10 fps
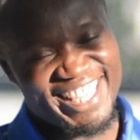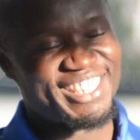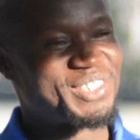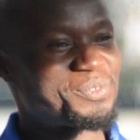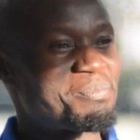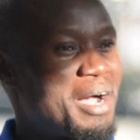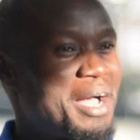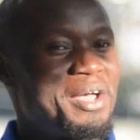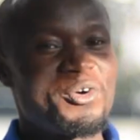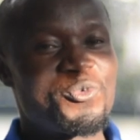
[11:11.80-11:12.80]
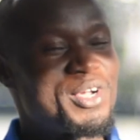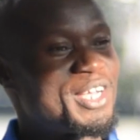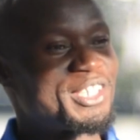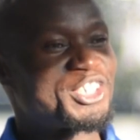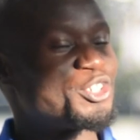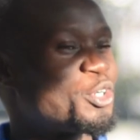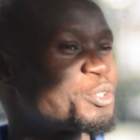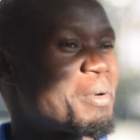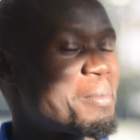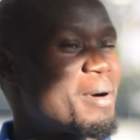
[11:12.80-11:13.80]
Yes, she
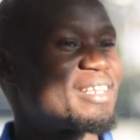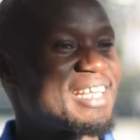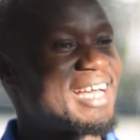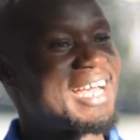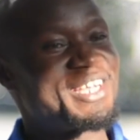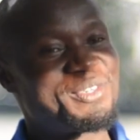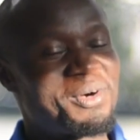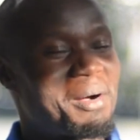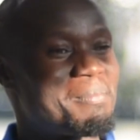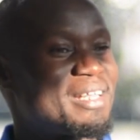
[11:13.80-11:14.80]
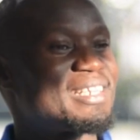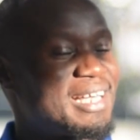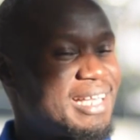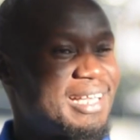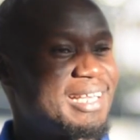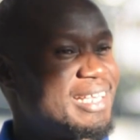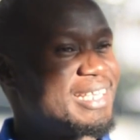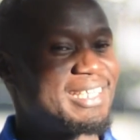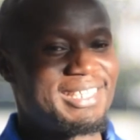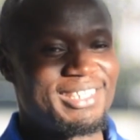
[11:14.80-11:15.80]
knows my mother, I know her mother.
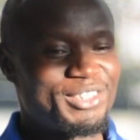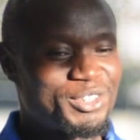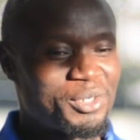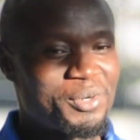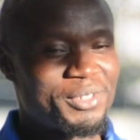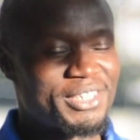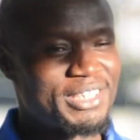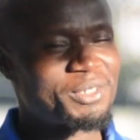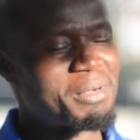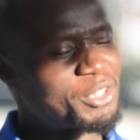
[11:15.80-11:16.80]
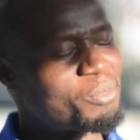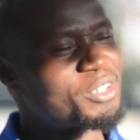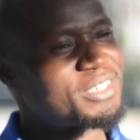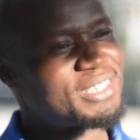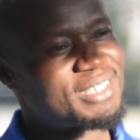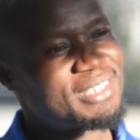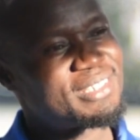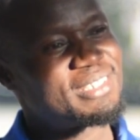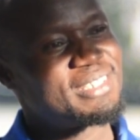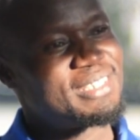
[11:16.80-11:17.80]
So she's my small sister.
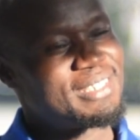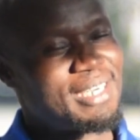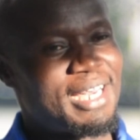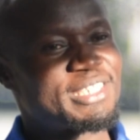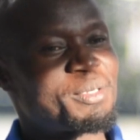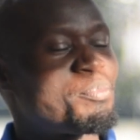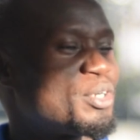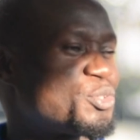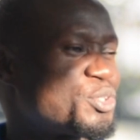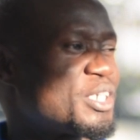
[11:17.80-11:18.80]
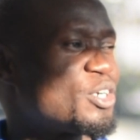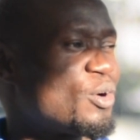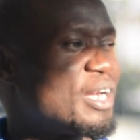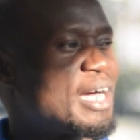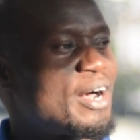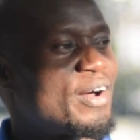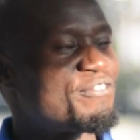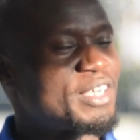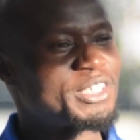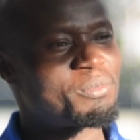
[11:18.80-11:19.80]
At some point, we usually call
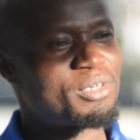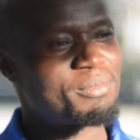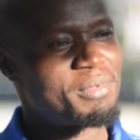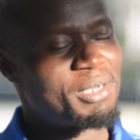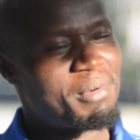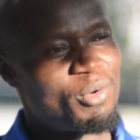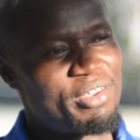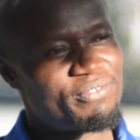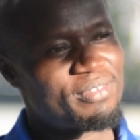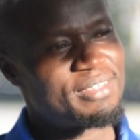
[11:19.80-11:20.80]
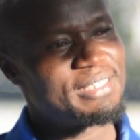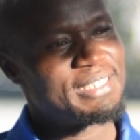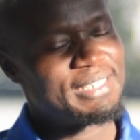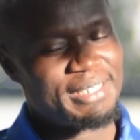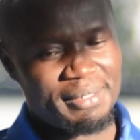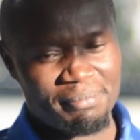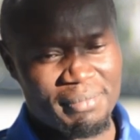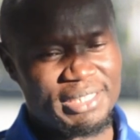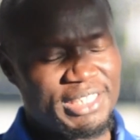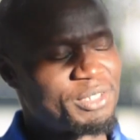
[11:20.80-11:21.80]
her firstborn, me and my wife,
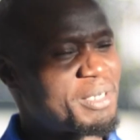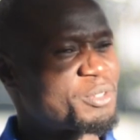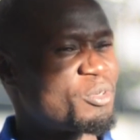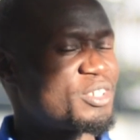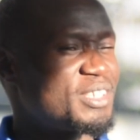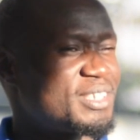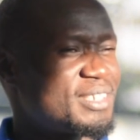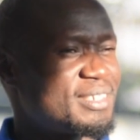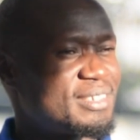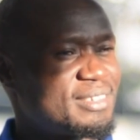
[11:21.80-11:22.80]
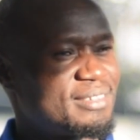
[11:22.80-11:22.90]
but she's my small sister.